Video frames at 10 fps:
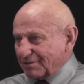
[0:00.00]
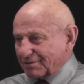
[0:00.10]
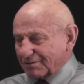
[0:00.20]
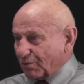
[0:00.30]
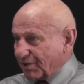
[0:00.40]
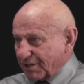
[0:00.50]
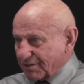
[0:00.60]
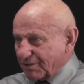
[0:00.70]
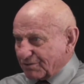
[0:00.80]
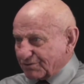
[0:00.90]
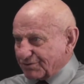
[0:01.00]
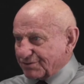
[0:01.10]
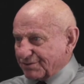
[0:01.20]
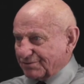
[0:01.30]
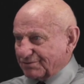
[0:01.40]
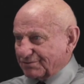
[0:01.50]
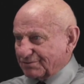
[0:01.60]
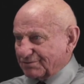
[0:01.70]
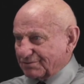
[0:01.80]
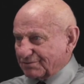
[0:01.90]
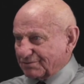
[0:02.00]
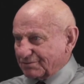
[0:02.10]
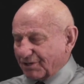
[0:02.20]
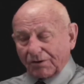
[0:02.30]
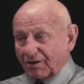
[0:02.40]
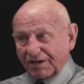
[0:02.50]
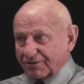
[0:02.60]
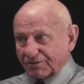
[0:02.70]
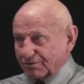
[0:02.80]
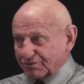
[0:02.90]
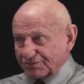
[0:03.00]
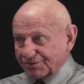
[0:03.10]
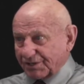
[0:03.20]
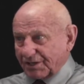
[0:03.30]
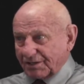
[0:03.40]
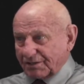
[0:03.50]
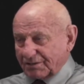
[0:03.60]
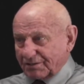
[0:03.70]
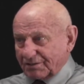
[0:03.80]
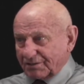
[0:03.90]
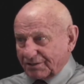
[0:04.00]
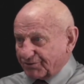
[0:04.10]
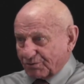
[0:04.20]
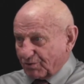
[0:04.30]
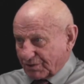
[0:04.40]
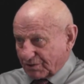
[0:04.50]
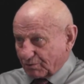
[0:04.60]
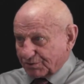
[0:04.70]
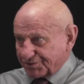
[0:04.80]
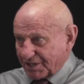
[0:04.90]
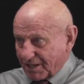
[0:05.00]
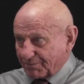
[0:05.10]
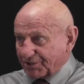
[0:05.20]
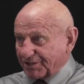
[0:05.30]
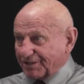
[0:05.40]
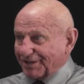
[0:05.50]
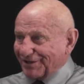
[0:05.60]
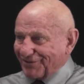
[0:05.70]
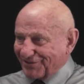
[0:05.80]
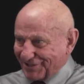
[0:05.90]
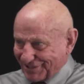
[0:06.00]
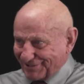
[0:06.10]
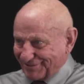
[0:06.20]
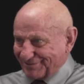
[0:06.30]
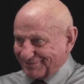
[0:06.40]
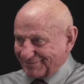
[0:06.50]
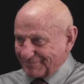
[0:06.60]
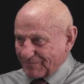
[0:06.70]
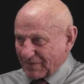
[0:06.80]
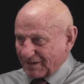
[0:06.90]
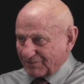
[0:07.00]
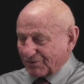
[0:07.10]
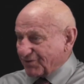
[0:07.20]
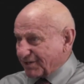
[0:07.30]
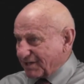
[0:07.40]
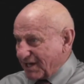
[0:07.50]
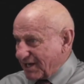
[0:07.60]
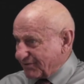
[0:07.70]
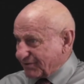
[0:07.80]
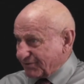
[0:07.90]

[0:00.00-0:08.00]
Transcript: to what it knows. And all it knows is what was happening then. So the task